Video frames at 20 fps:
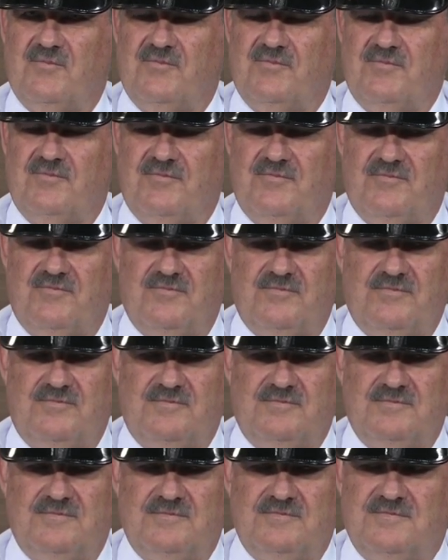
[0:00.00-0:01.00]

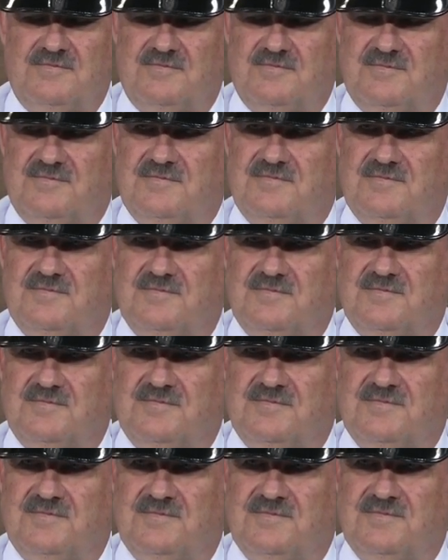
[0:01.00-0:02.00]

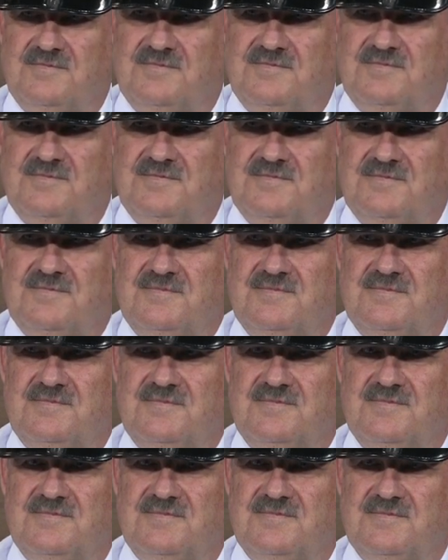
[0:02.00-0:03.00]

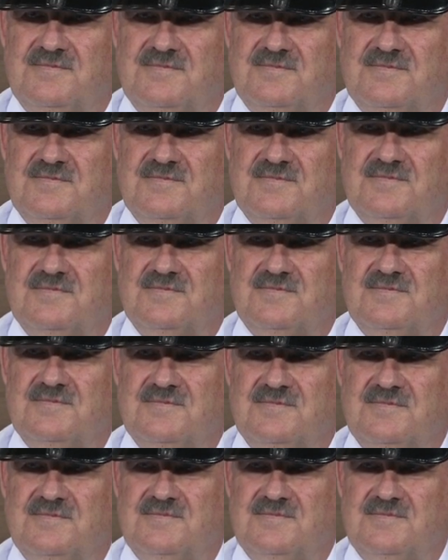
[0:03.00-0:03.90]
No words are spoken by the person on screen.